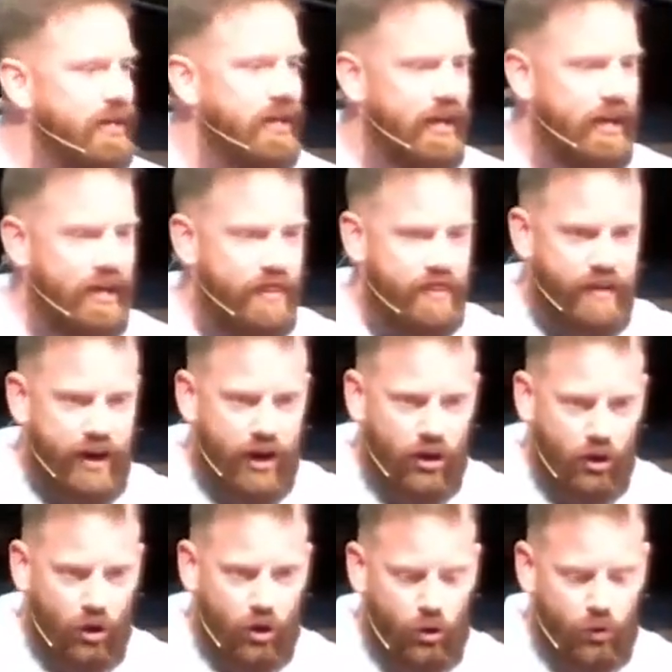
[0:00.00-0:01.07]
in
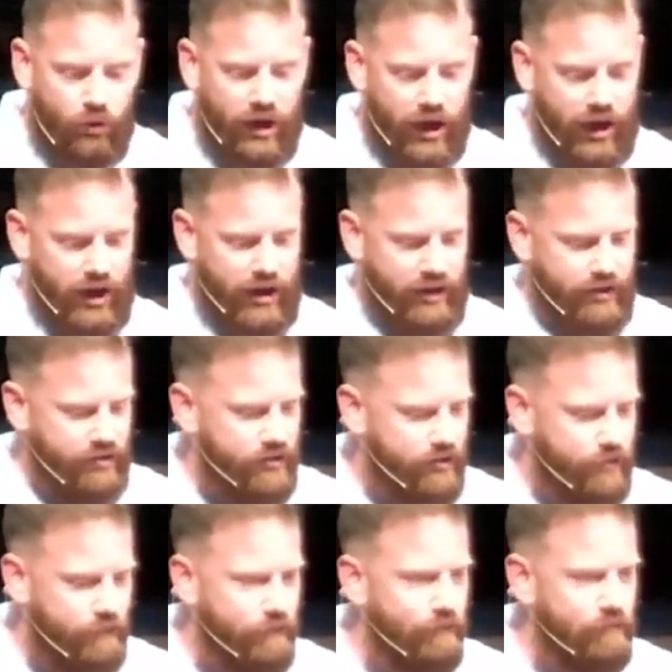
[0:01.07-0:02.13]
their own eyes,
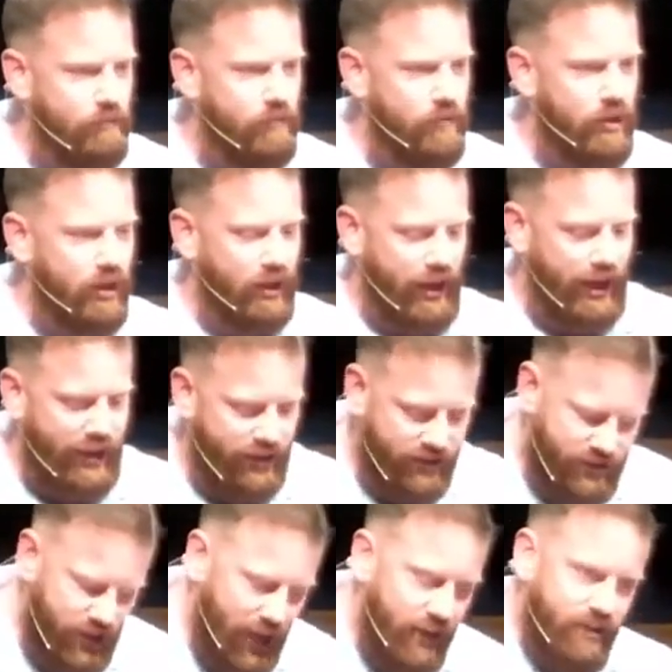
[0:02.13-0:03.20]
laying
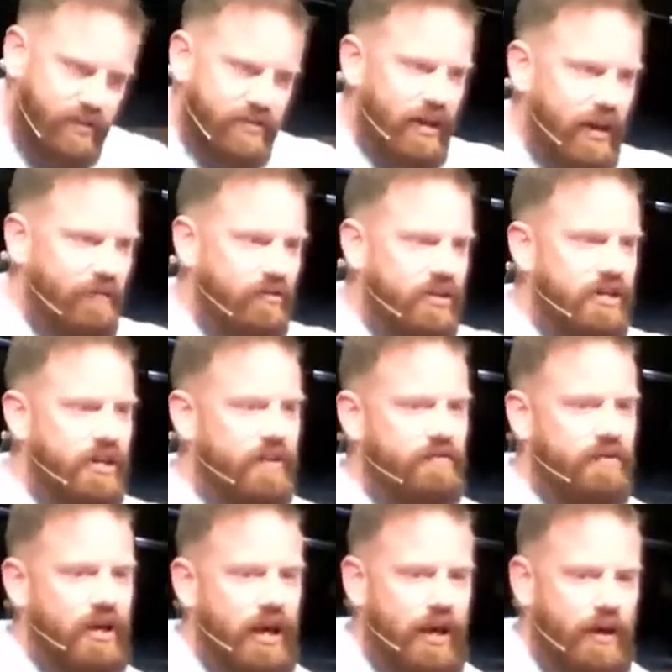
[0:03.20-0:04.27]
aside the sovereignty of
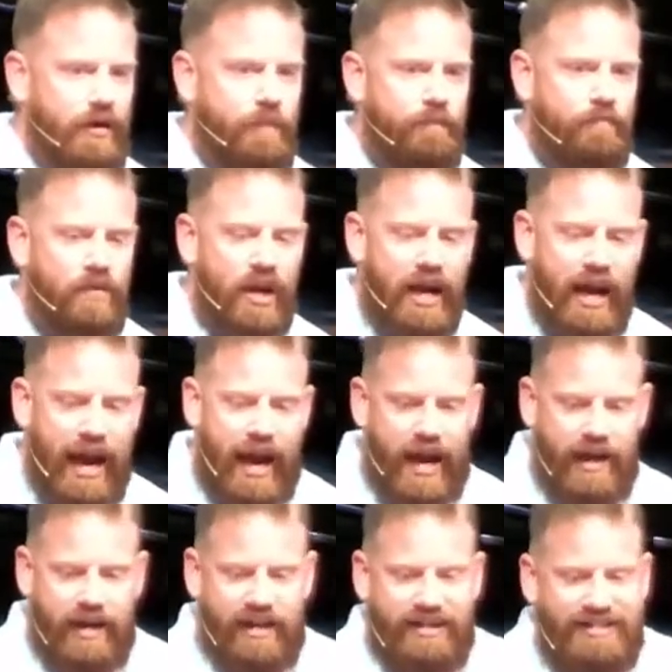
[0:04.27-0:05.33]
God
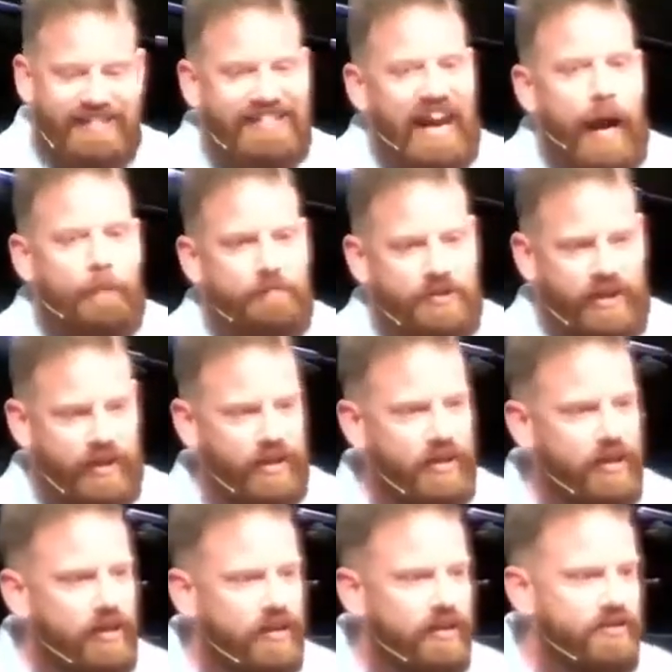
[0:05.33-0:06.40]
and adopting
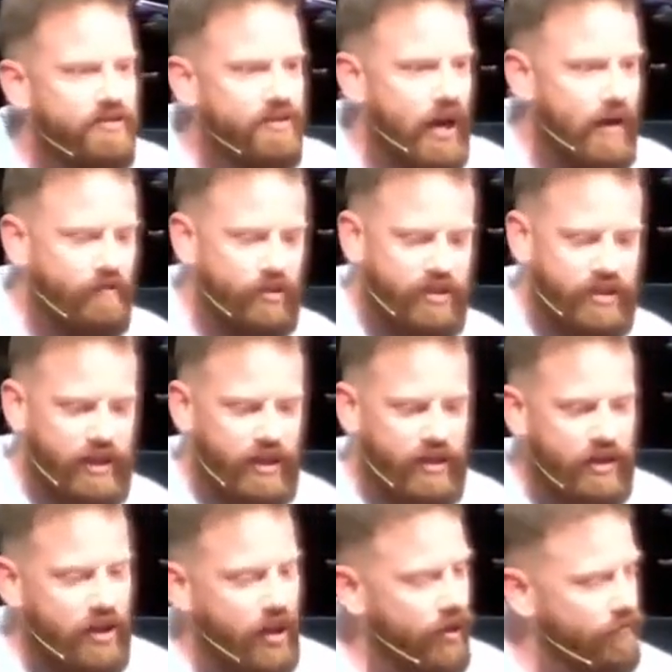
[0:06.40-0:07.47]
the sovereignty
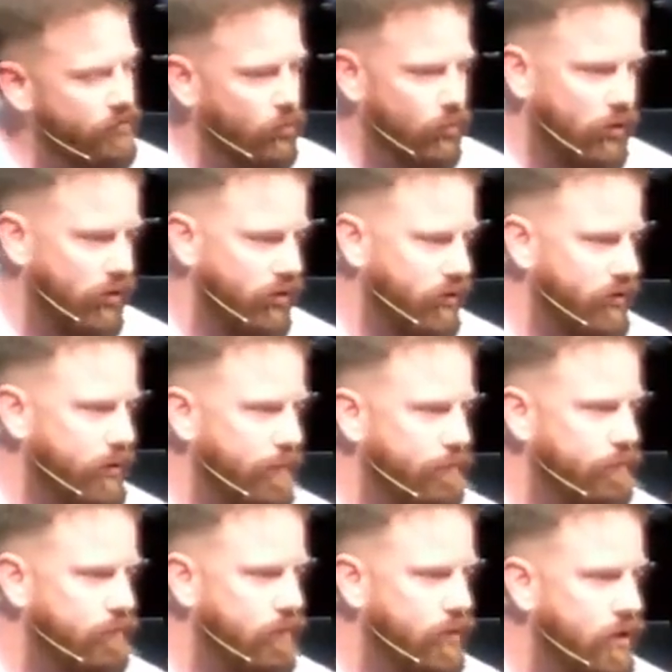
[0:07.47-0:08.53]
of the world.
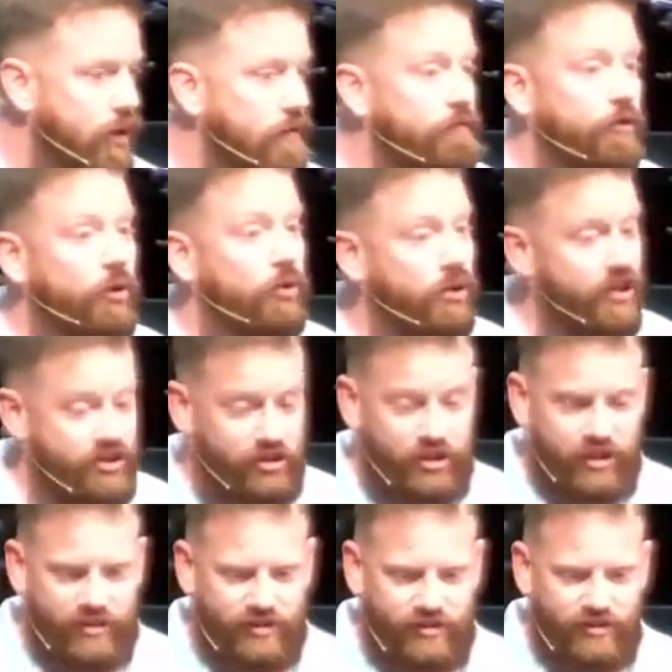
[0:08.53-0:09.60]
For
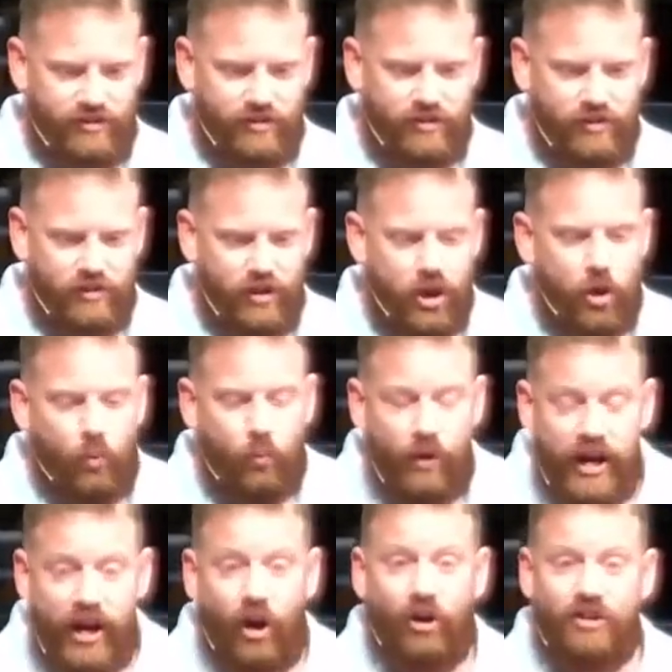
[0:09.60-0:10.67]
Christians,
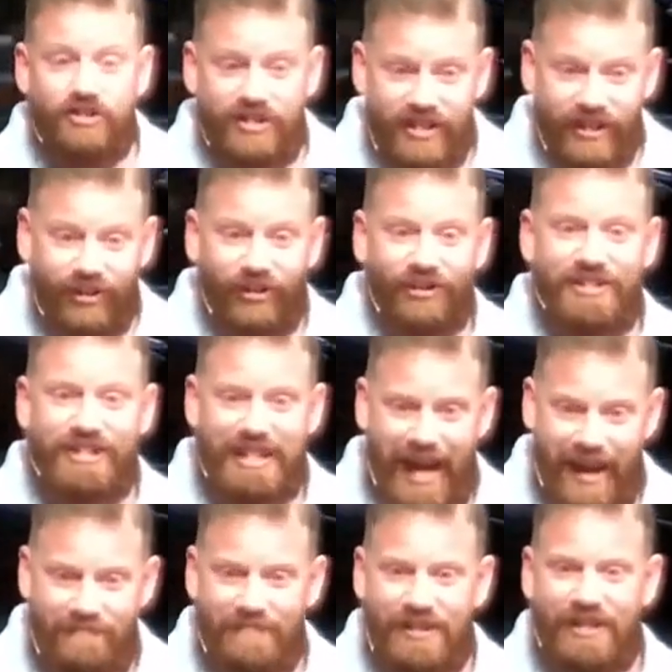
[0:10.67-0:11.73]
we are still
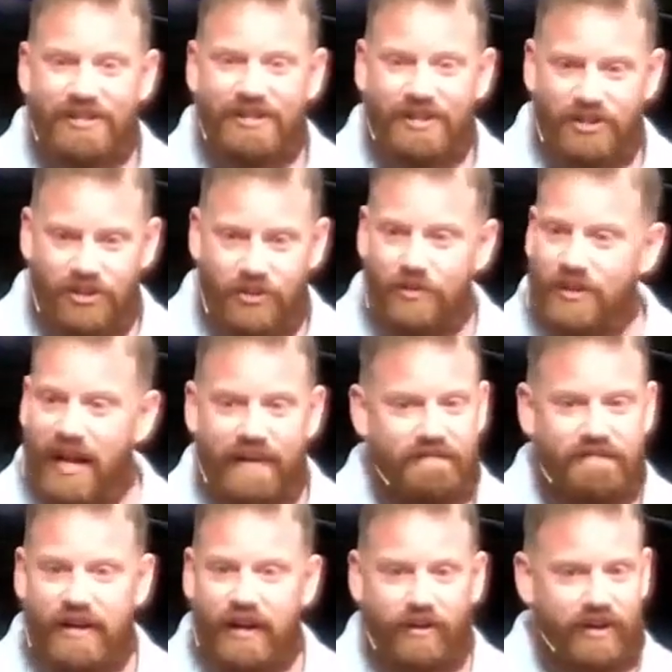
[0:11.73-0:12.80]
tempted to do that
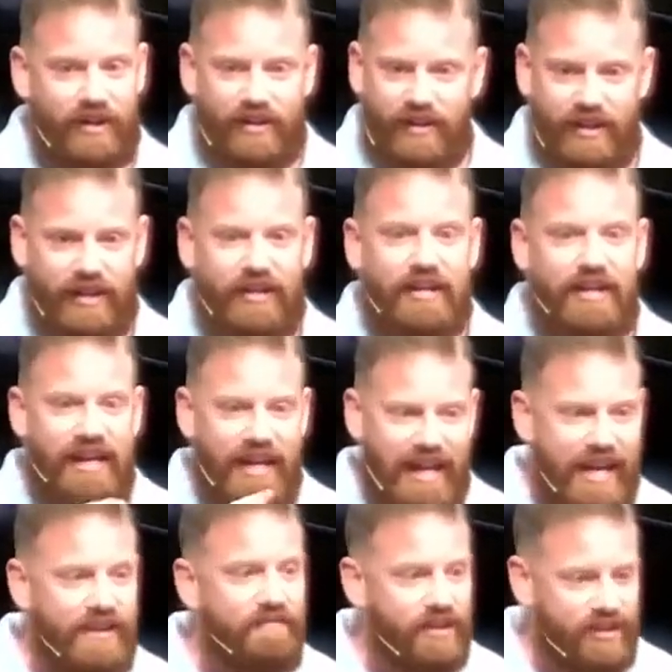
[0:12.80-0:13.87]
very thing
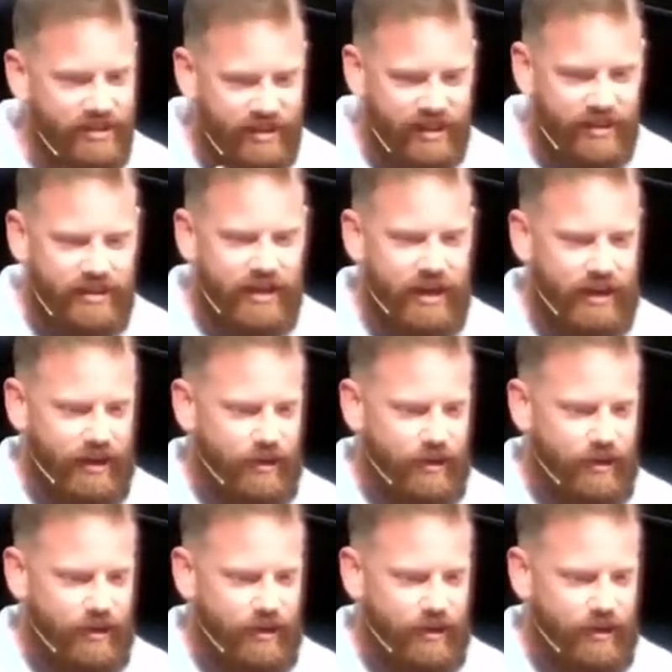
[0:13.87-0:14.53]
even today.